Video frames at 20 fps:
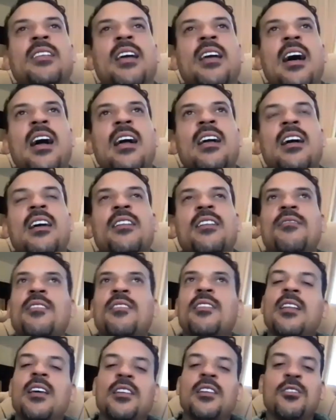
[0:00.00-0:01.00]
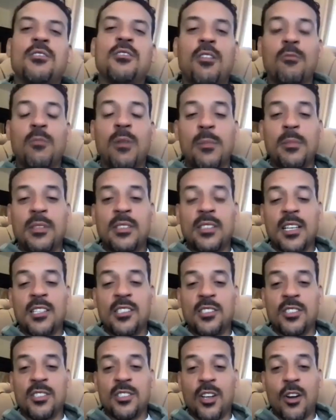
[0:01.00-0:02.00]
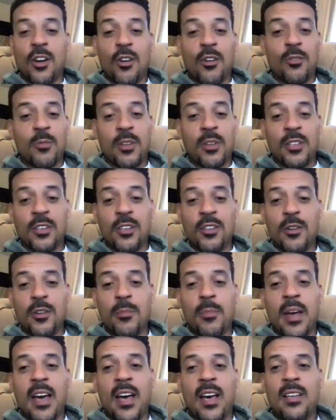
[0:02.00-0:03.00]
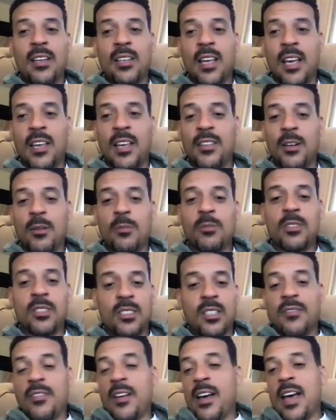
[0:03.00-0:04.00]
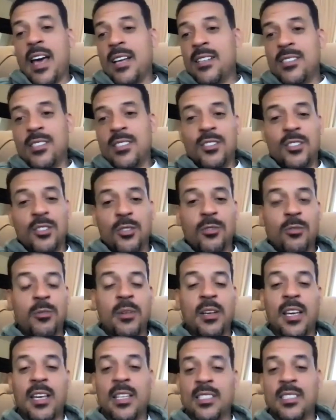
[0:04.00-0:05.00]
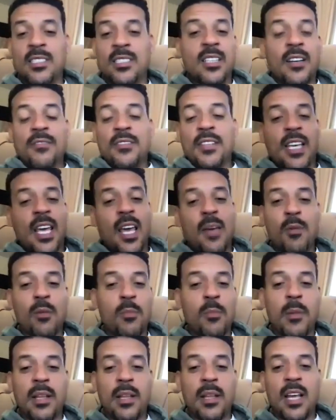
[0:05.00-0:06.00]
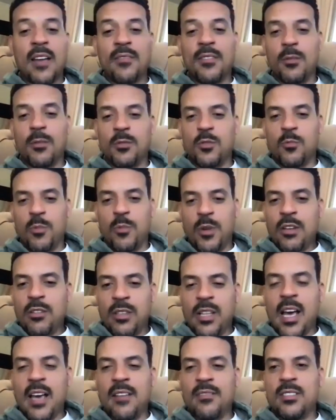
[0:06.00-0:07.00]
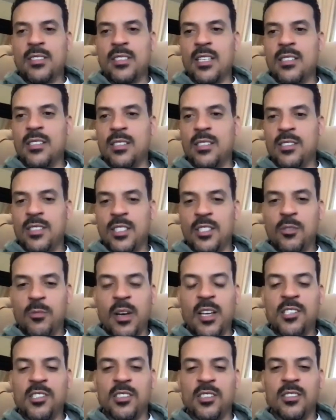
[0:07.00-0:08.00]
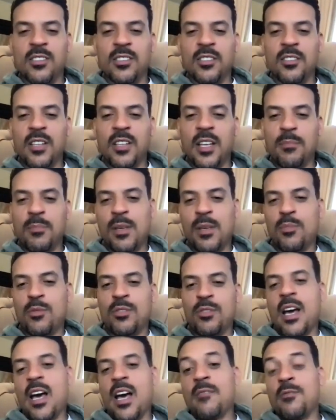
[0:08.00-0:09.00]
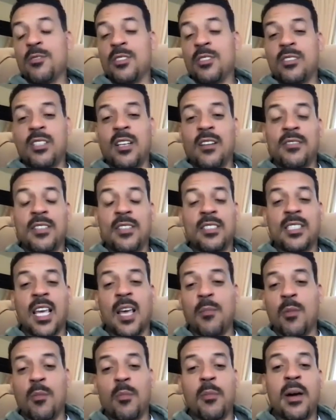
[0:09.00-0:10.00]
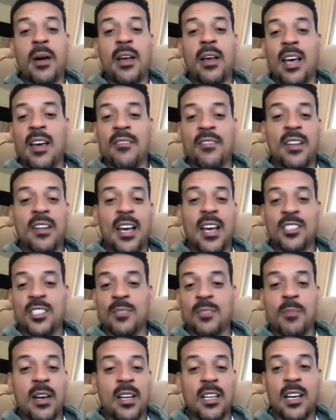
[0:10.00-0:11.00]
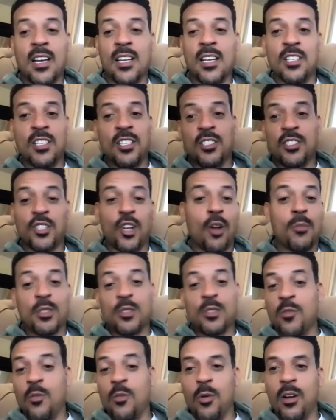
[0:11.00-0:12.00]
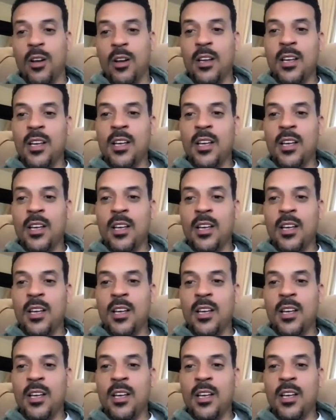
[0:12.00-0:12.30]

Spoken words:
I kind of feel like, you know, a reputation is earned whether good or bad. And there was stuff I had to do and stuff that came up in my life that was real life situation. You know, like people die for stuff that's came up in my life and I just might have gotten in a skirmish for it.